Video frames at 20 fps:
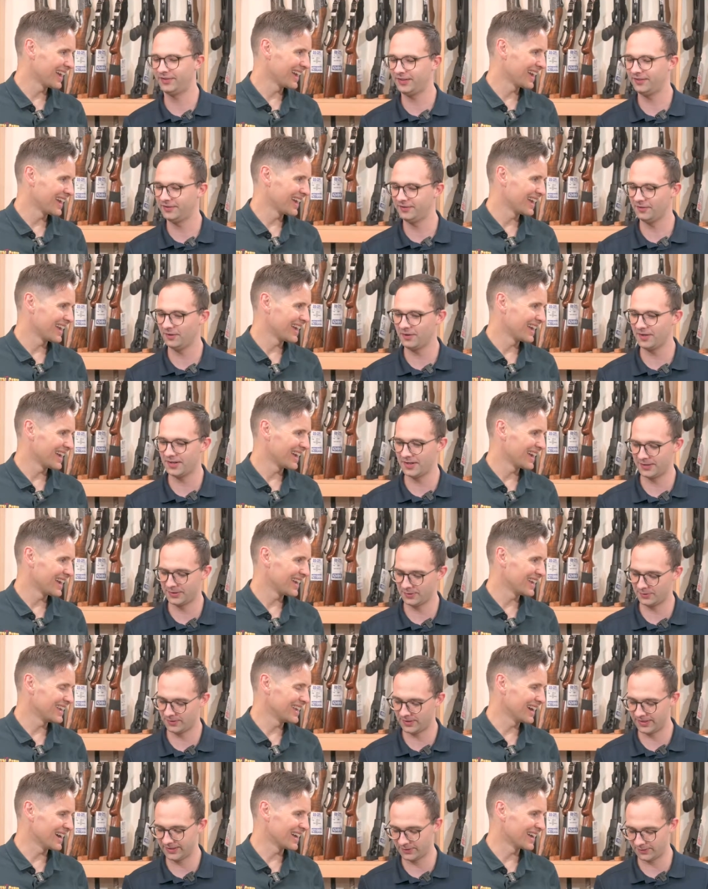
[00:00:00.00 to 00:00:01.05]
Speaker 1: CCI. I
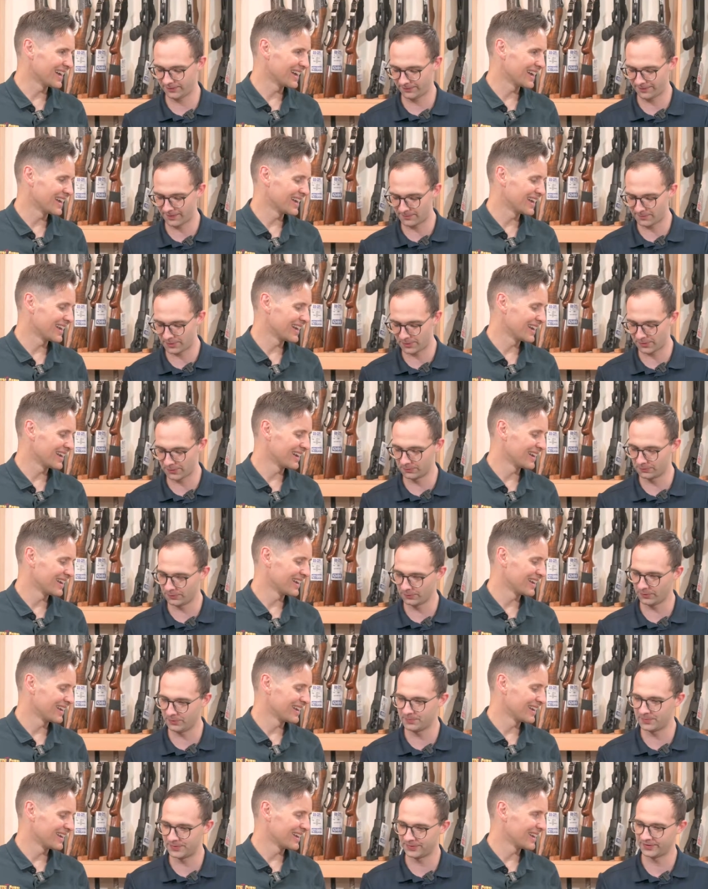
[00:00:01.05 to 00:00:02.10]
got yeah. I got thumb hole
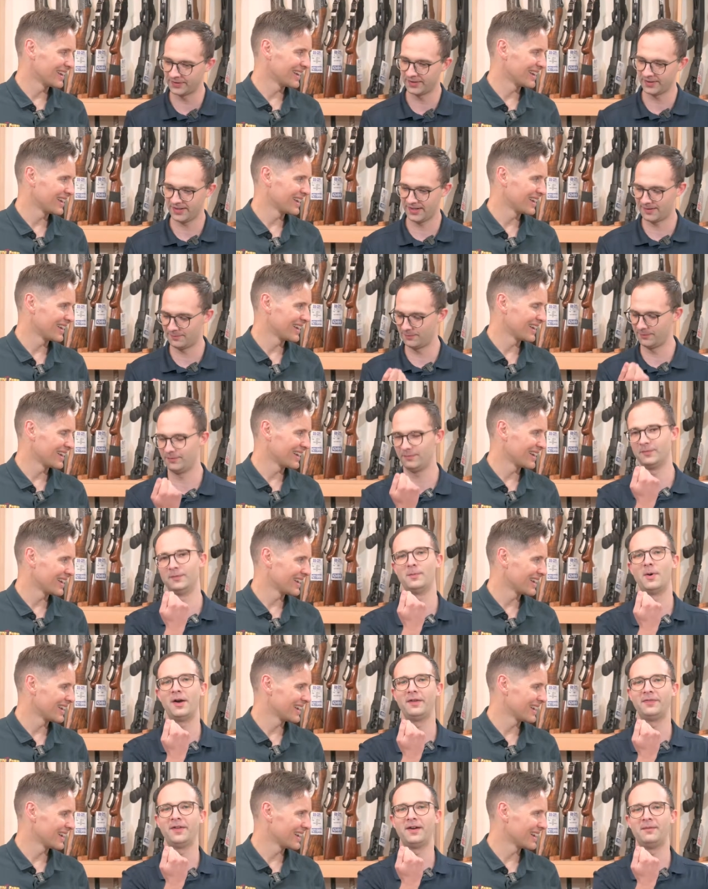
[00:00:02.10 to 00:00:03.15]
groups um, with
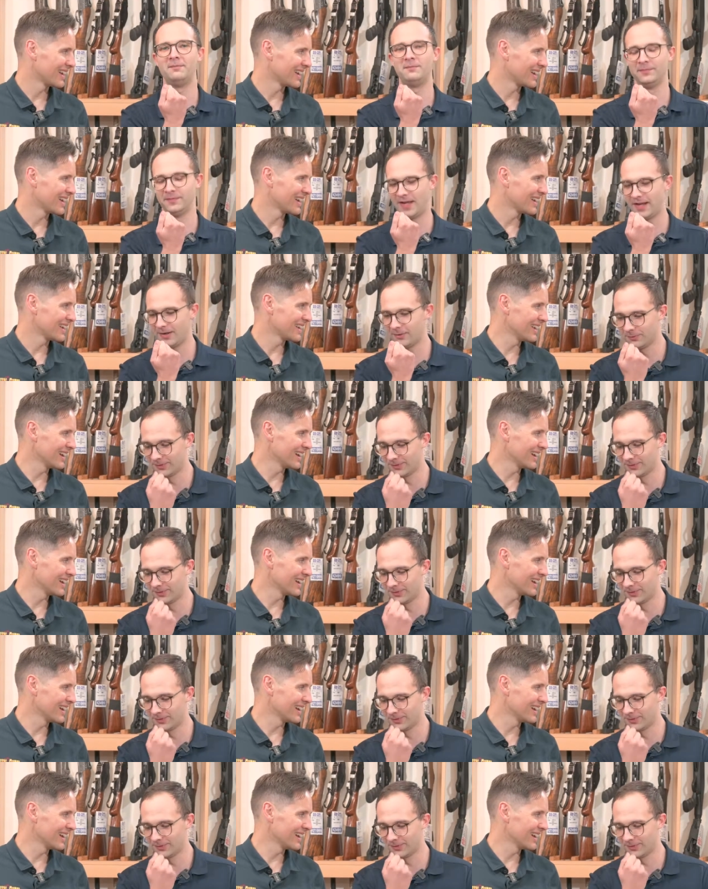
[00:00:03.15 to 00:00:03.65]
my thumb nail.